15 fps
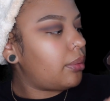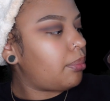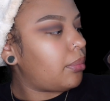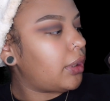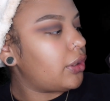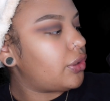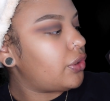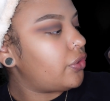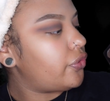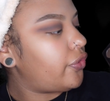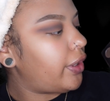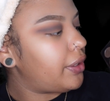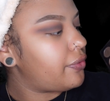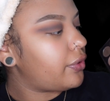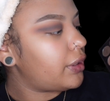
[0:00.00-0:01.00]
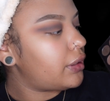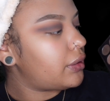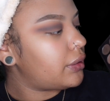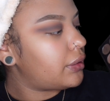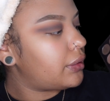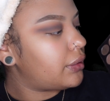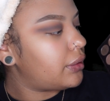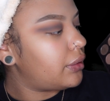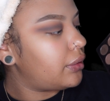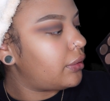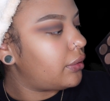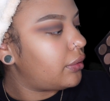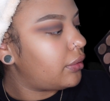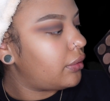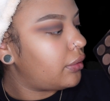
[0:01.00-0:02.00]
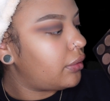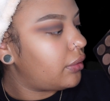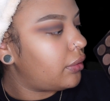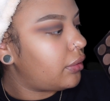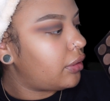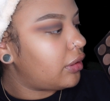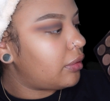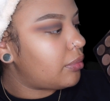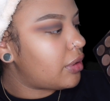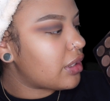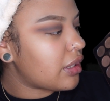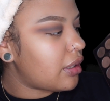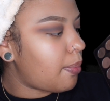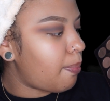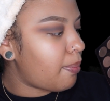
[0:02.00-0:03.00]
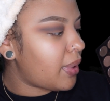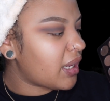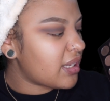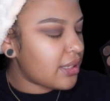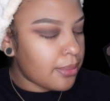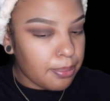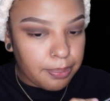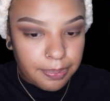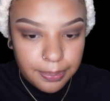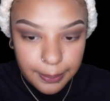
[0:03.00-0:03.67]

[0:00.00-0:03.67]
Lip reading: my two favorites. I'm just gonna mix them.